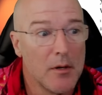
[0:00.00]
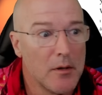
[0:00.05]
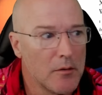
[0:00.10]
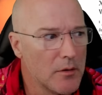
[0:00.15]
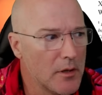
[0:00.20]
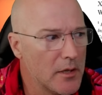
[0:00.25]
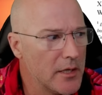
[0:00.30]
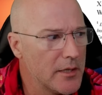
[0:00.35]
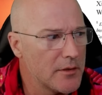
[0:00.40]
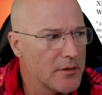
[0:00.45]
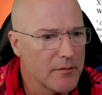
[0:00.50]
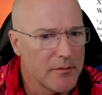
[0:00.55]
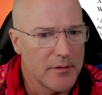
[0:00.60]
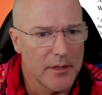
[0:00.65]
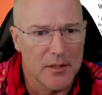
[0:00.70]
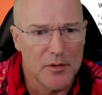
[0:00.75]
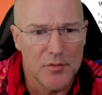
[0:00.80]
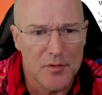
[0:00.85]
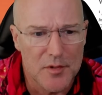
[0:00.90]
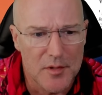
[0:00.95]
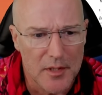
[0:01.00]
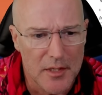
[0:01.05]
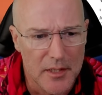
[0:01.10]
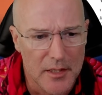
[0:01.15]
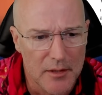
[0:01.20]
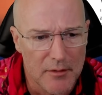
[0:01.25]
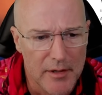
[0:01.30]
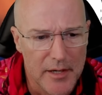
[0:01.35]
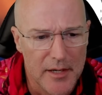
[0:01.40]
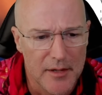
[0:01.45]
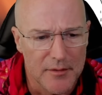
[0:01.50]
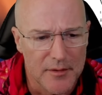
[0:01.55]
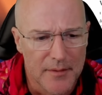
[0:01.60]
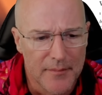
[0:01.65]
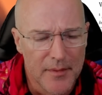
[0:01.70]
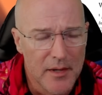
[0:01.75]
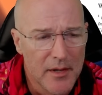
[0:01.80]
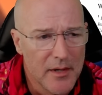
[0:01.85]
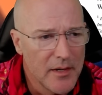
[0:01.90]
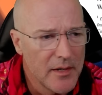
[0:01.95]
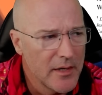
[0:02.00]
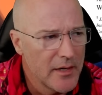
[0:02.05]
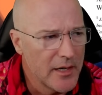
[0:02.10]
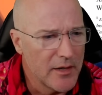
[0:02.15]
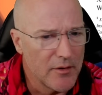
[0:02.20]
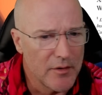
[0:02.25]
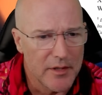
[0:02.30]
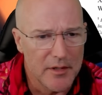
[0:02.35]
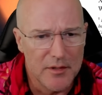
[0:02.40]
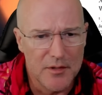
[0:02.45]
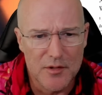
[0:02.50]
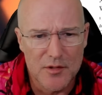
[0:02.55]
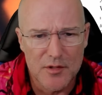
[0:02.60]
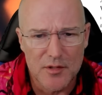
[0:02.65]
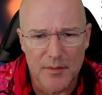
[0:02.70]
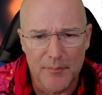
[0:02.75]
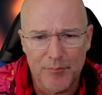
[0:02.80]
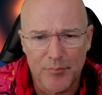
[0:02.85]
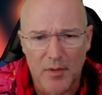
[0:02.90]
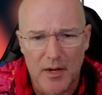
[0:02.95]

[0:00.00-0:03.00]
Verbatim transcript: Right, thanks for sticking around. Here it is.